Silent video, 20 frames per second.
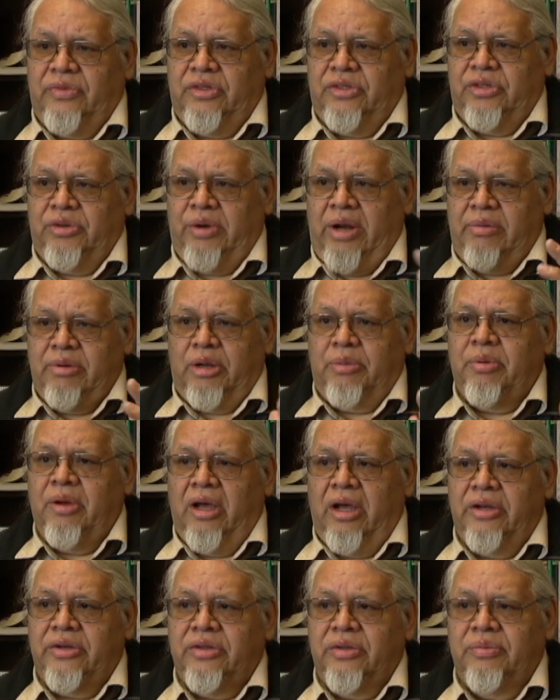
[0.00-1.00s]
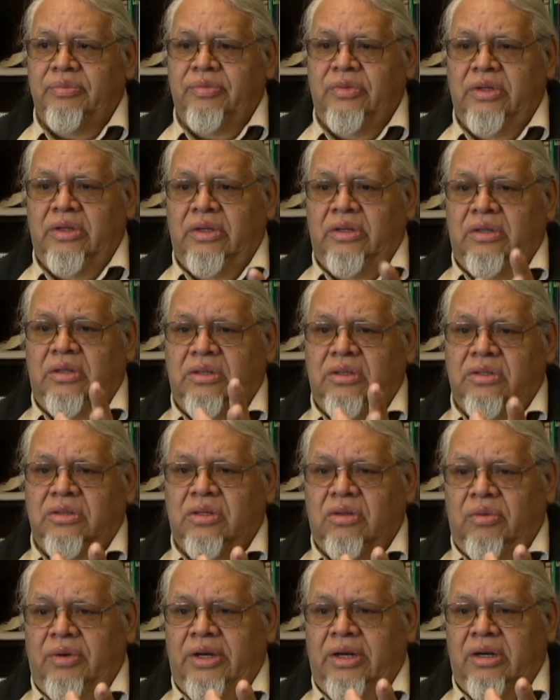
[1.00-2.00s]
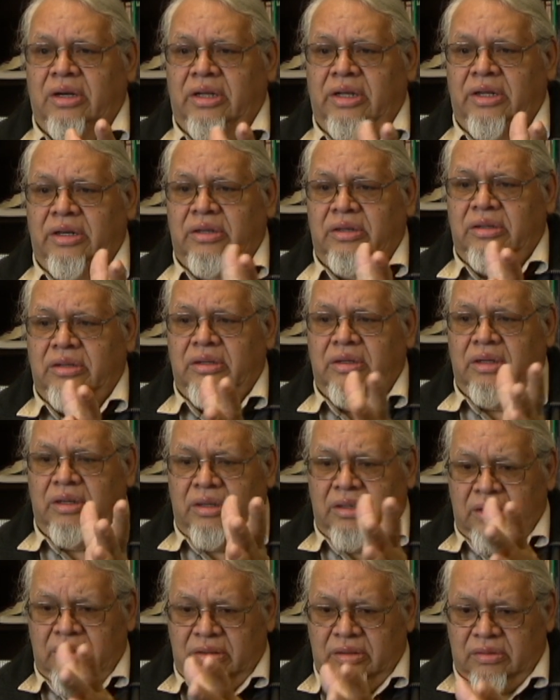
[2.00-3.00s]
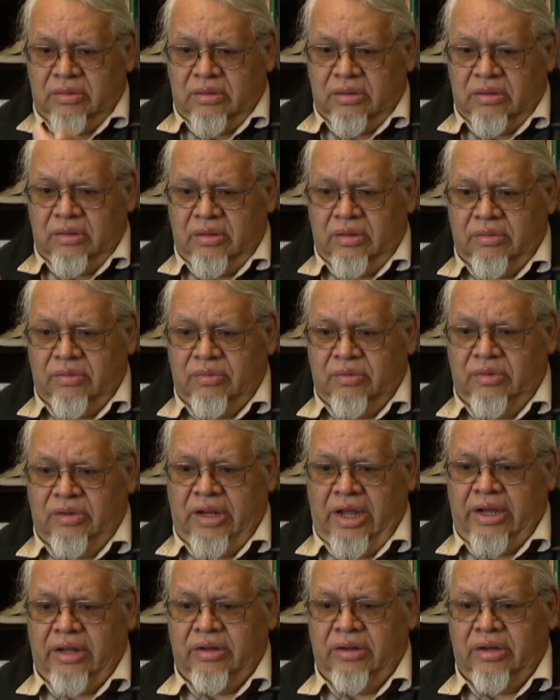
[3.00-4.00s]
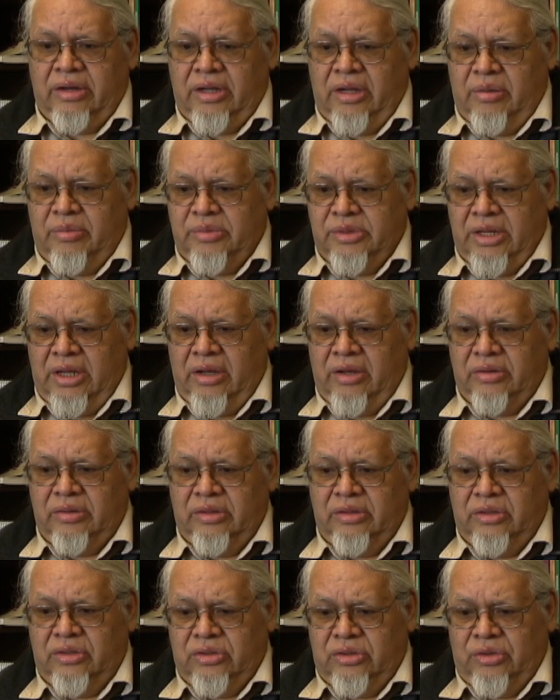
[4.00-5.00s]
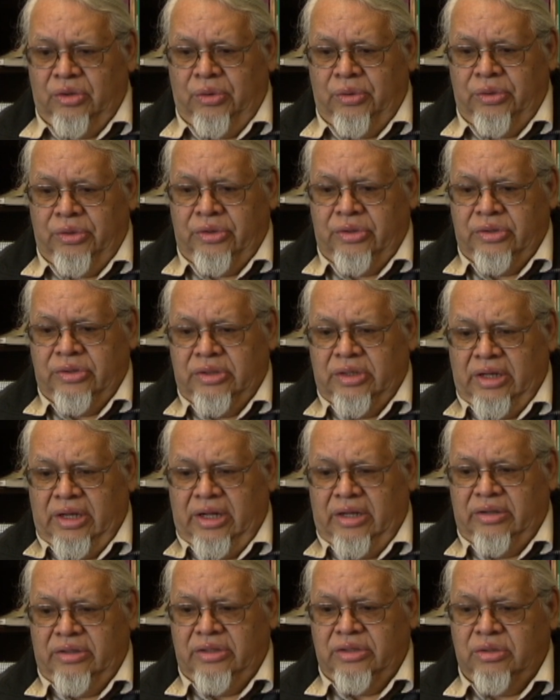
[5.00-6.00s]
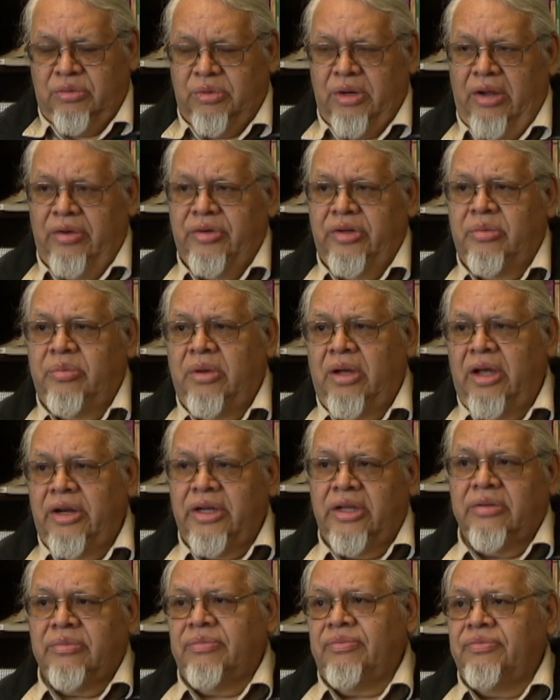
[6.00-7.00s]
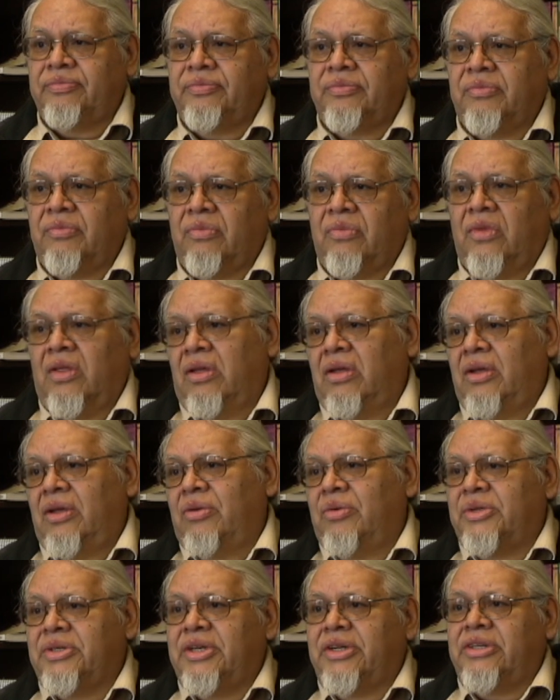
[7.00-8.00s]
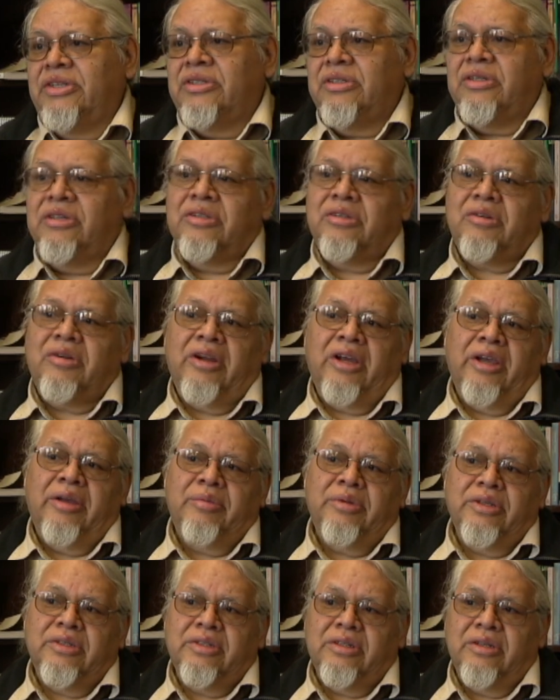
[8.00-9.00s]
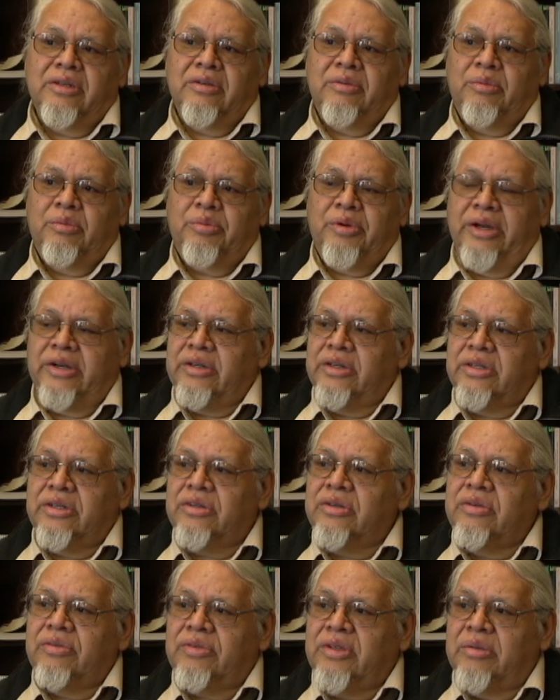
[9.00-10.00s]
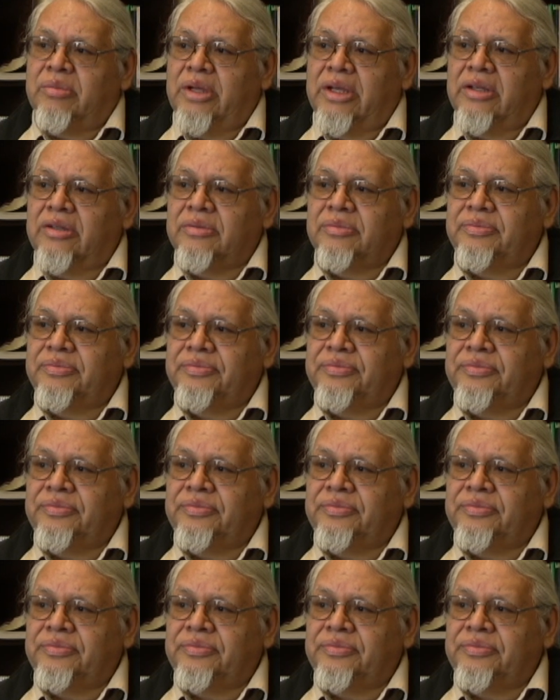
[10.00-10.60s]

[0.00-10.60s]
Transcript: ceramic pot, a square lid, a neck that comes out, the shoulders, and this rounded body, which I just described as a pregnant female.